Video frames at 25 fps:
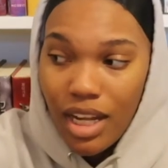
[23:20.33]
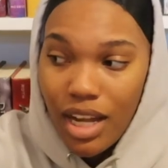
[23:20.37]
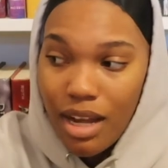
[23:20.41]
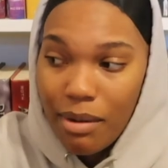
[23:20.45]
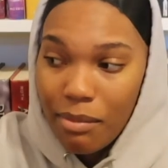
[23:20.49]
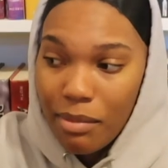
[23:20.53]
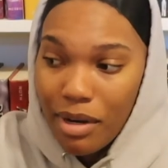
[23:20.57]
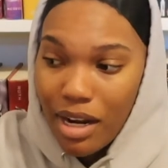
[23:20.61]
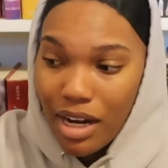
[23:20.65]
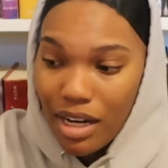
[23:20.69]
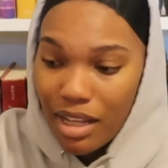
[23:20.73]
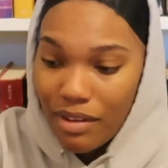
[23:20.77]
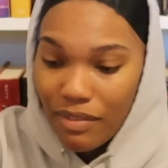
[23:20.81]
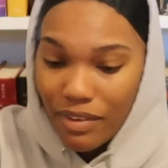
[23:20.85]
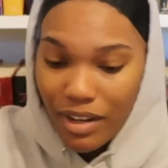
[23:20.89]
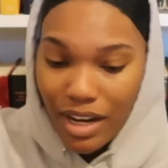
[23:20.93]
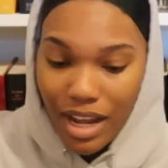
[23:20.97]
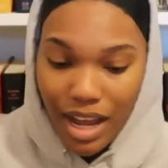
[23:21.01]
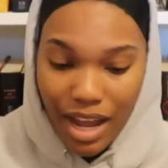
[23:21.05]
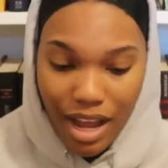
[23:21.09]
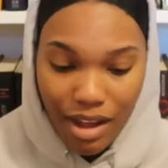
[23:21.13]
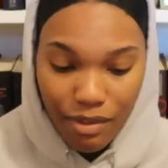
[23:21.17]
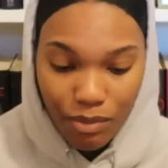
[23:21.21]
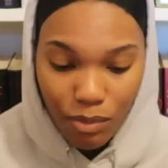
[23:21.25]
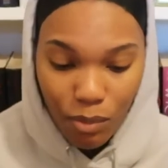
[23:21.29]
I'm not even
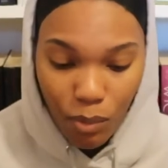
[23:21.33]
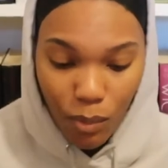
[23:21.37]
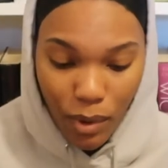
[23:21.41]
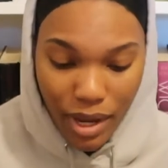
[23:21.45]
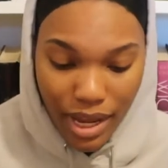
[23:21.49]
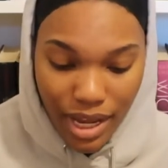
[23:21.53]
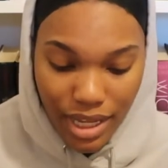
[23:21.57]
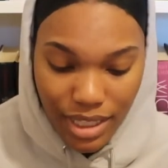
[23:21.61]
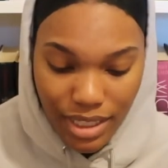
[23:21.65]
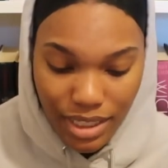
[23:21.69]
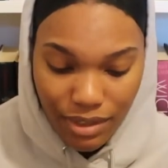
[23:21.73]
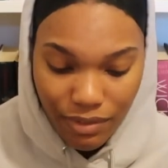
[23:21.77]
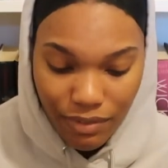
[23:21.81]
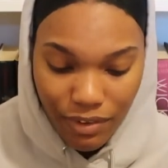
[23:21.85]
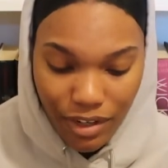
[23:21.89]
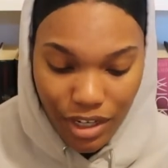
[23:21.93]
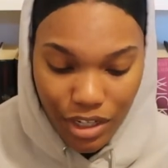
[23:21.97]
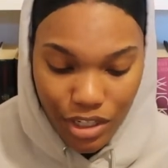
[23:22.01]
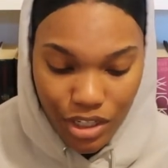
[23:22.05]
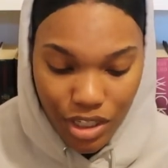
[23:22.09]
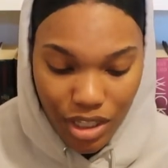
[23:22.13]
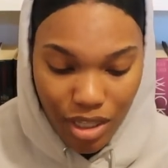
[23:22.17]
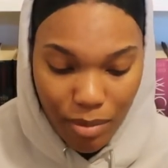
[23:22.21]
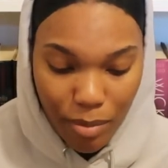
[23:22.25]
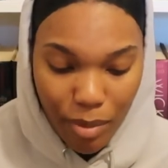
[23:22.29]
halfway to
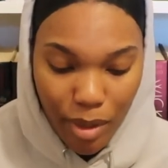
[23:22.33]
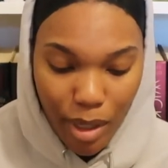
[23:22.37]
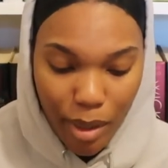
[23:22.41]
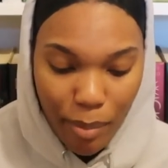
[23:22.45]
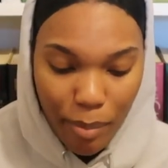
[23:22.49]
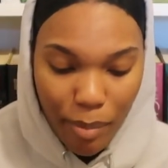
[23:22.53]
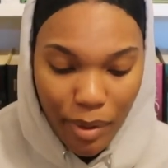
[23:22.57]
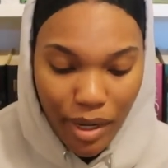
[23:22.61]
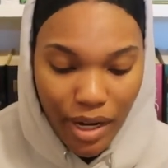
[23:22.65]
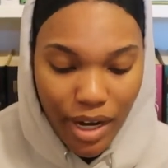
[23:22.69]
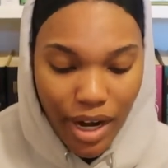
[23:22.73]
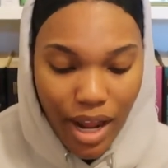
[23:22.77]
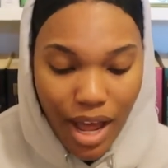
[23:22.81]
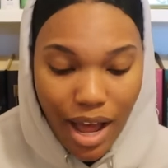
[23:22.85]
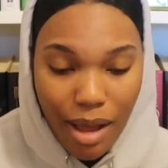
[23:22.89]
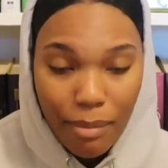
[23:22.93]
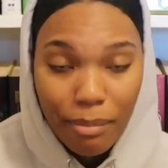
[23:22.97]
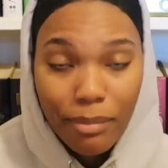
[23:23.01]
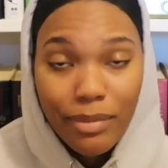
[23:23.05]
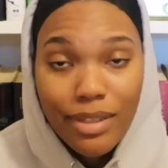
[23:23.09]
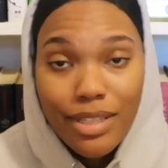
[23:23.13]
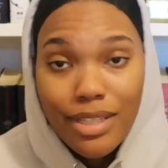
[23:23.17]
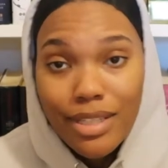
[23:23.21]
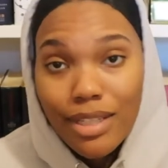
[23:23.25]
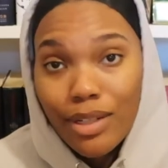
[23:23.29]
finishing the book, but
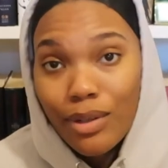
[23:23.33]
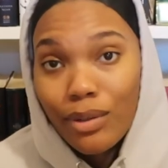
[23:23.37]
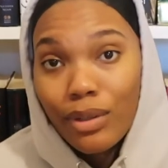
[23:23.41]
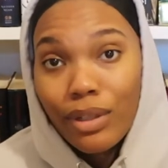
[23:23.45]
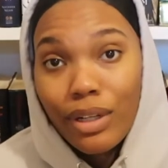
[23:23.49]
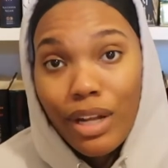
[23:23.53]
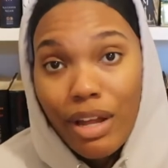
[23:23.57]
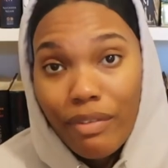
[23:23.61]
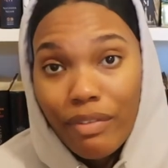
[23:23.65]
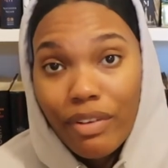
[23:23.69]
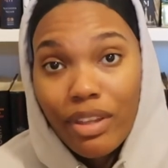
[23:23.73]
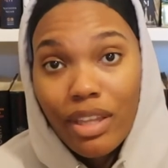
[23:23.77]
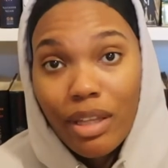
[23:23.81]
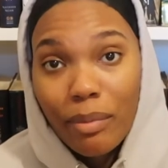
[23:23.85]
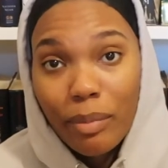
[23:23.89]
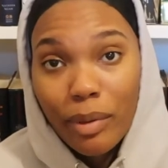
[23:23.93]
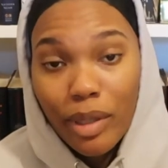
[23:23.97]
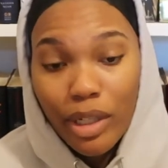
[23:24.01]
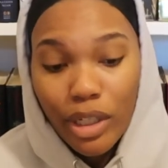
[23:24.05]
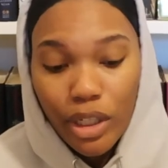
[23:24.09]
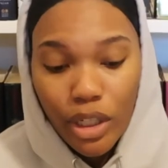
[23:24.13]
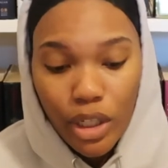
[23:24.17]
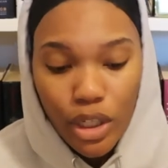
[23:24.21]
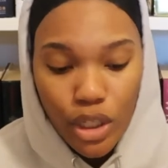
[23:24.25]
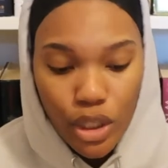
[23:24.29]
I'm still loving the
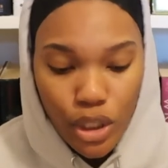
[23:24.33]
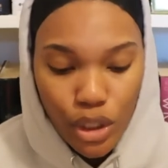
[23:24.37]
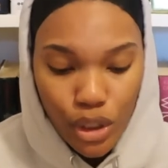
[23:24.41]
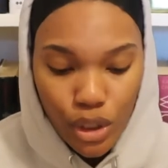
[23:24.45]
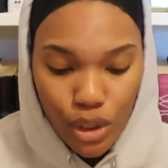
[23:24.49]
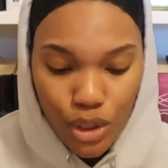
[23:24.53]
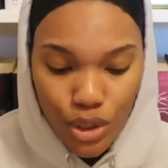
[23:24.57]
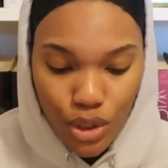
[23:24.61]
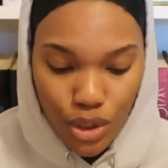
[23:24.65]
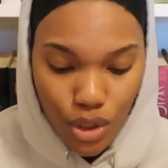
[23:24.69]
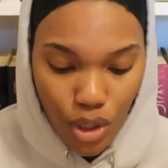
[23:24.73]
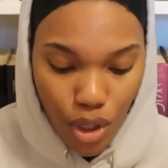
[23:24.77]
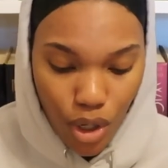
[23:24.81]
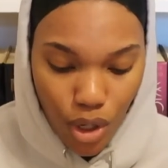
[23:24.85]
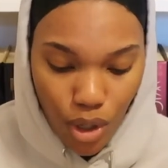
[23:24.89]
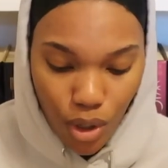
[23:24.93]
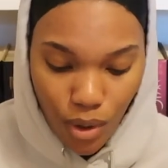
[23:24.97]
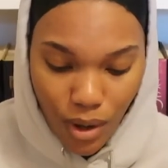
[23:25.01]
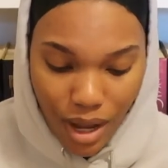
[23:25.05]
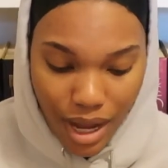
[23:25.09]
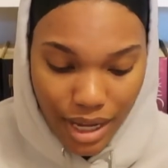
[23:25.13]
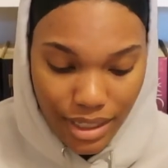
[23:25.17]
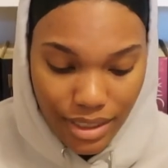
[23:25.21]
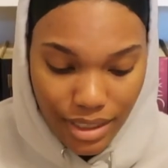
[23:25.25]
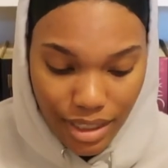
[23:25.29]
book.
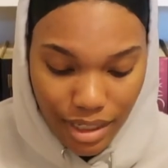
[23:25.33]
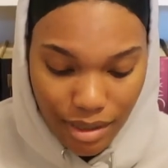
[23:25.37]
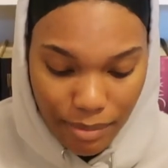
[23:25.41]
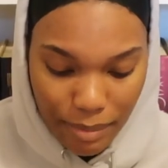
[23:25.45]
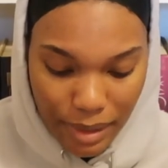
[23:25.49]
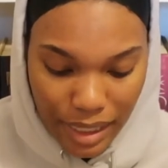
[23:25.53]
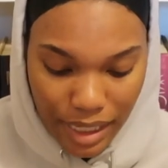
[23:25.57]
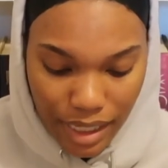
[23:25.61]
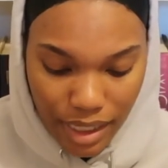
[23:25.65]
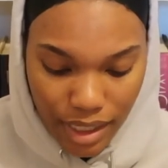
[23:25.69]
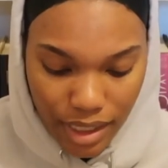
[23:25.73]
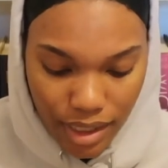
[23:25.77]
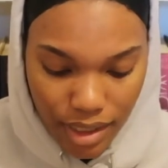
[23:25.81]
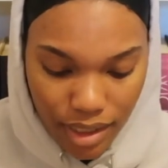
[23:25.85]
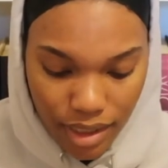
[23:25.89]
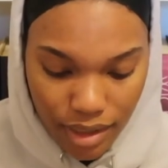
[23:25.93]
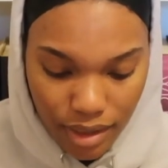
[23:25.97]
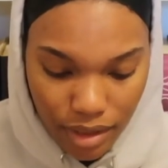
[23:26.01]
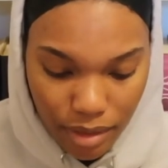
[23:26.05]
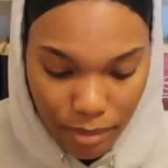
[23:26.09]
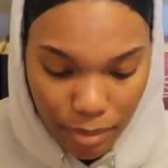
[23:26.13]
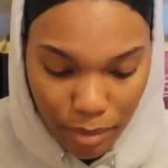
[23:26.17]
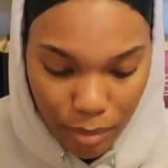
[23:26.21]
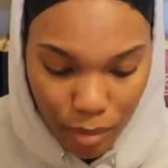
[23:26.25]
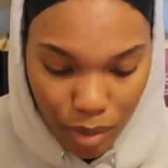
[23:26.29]
So I did make a
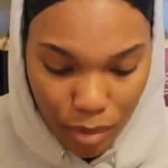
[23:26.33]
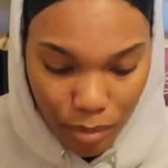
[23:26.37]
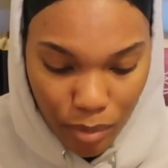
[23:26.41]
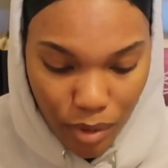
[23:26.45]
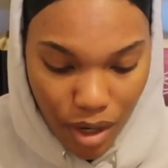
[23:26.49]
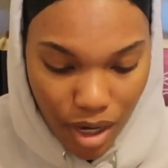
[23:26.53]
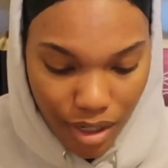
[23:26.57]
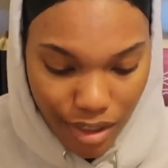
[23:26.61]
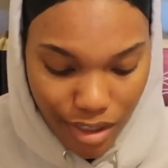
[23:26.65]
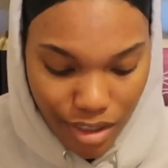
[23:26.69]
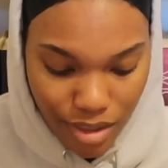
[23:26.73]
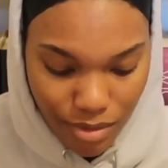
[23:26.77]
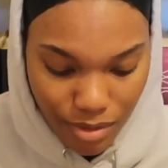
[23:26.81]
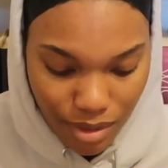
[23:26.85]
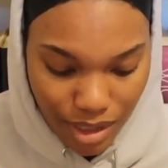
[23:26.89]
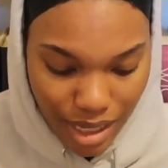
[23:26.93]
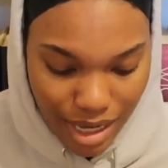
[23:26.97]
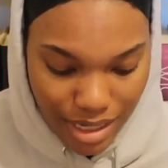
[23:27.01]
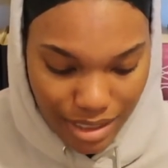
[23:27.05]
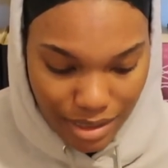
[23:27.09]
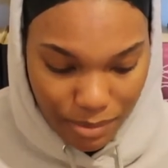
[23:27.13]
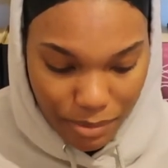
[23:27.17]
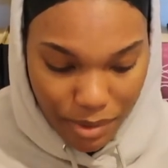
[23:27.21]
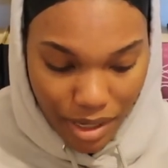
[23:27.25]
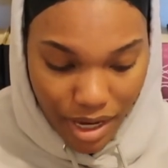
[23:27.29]
little bit more progress in the
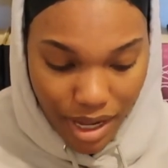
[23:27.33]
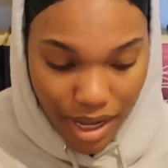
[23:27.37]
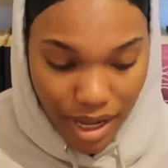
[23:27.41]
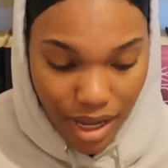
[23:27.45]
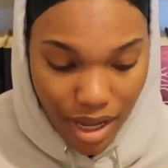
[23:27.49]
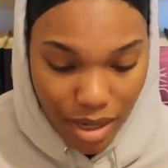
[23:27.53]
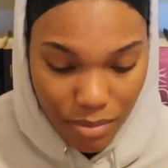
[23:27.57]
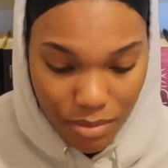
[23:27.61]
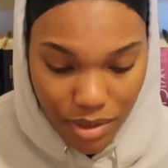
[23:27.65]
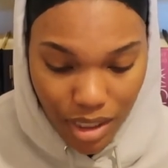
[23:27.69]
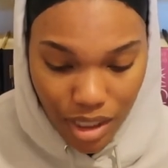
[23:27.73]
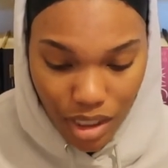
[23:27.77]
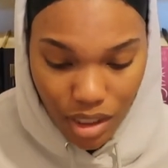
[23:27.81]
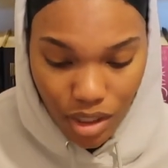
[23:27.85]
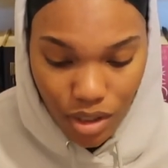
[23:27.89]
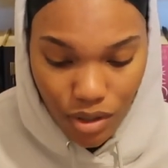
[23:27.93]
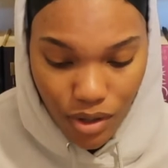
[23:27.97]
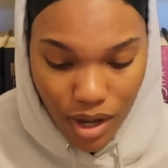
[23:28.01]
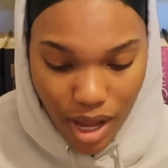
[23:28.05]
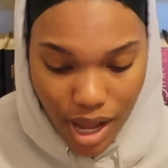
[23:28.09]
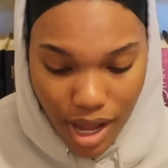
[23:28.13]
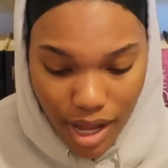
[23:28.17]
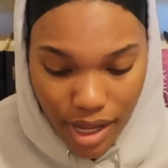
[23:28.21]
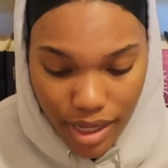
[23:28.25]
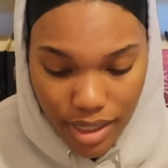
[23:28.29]
last one that I updated you
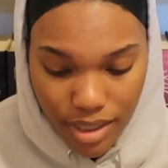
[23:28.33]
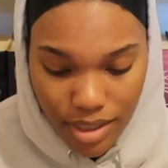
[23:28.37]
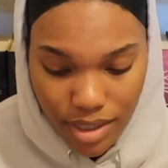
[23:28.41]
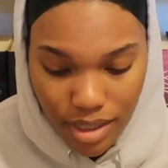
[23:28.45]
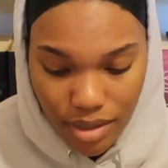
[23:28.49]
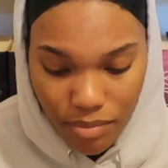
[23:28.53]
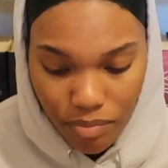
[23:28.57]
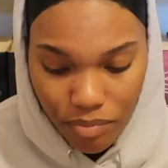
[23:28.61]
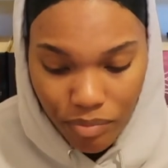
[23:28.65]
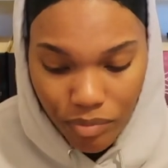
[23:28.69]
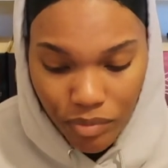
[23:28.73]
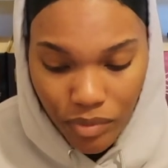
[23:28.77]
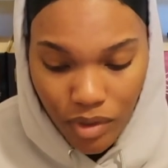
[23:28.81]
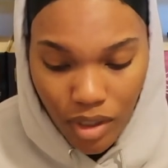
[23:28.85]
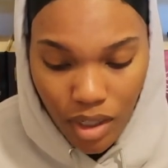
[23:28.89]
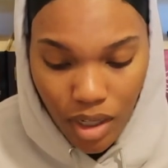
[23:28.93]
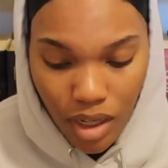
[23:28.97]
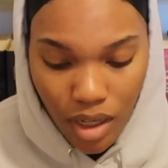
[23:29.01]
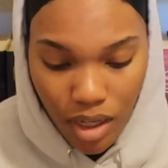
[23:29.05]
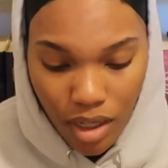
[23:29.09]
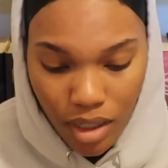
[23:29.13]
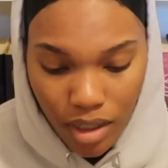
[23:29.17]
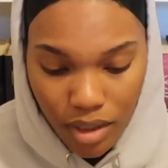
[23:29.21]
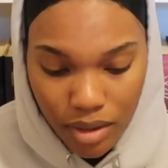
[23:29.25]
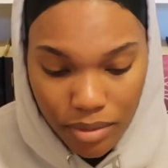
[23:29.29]
guys.
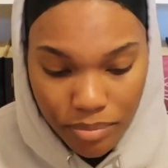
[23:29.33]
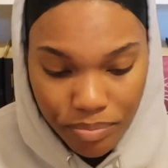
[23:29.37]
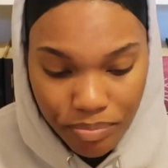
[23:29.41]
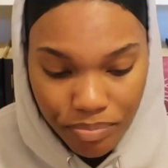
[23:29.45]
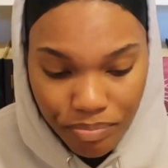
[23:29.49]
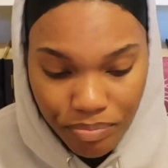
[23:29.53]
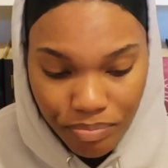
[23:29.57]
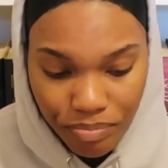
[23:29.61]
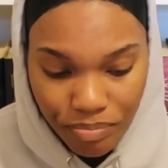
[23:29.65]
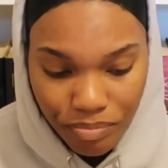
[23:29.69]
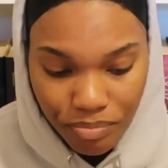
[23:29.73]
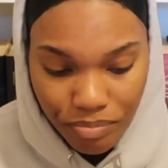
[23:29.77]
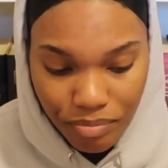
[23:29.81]
I'm